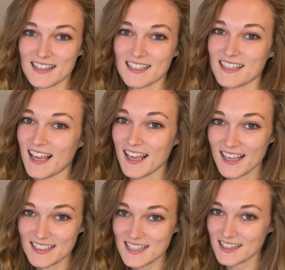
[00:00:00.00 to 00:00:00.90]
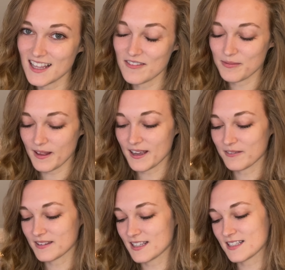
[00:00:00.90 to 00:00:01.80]
The kids love playing
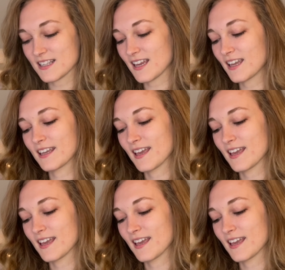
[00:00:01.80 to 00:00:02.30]
with this thing.